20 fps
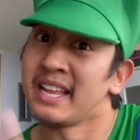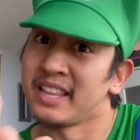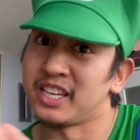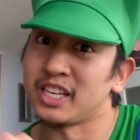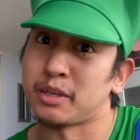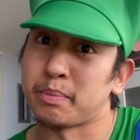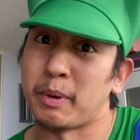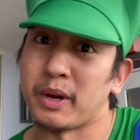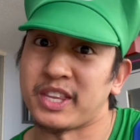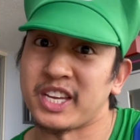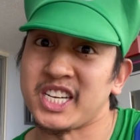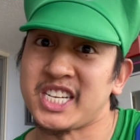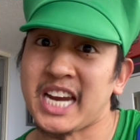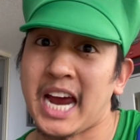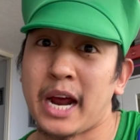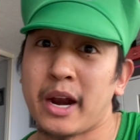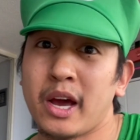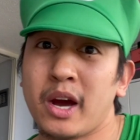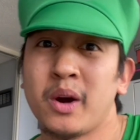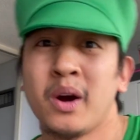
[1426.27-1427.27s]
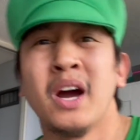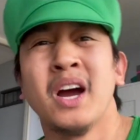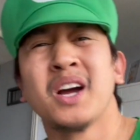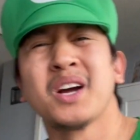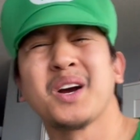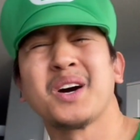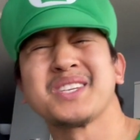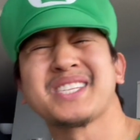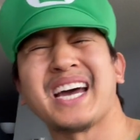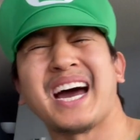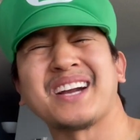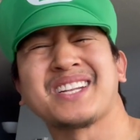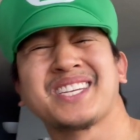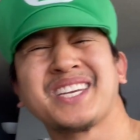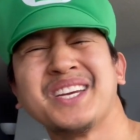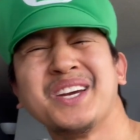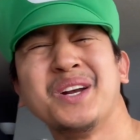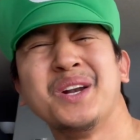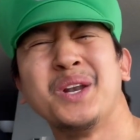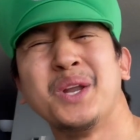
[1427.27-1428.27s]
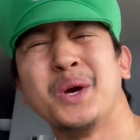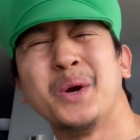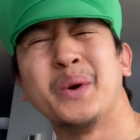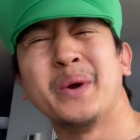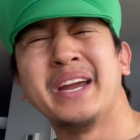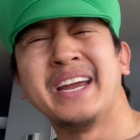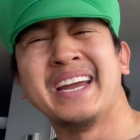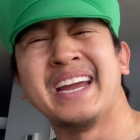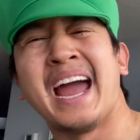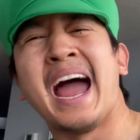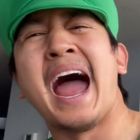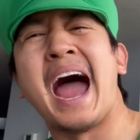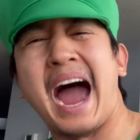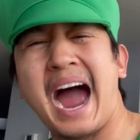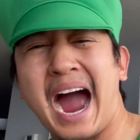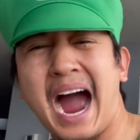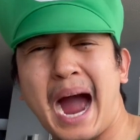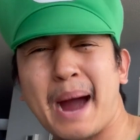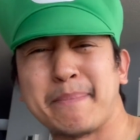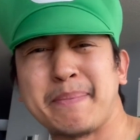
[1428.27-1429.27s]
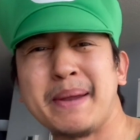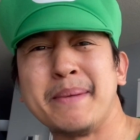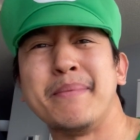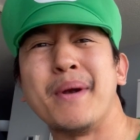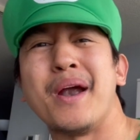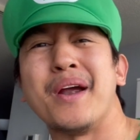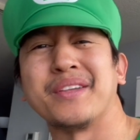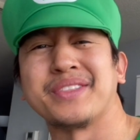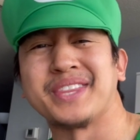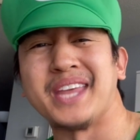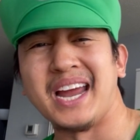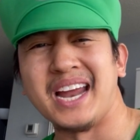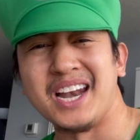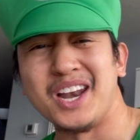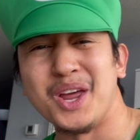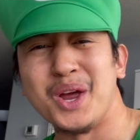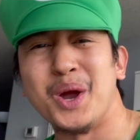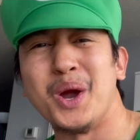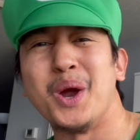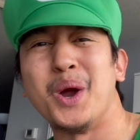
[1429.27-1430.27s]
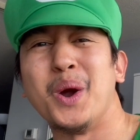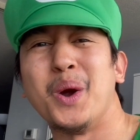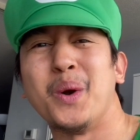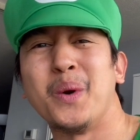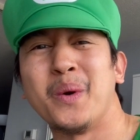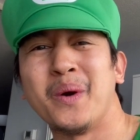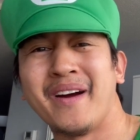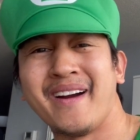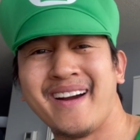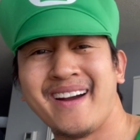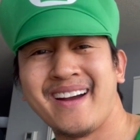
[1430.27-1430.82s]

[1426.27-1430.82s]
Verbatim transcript: This birthday shout out goes out to you, Louie. Happy birthday, Lou.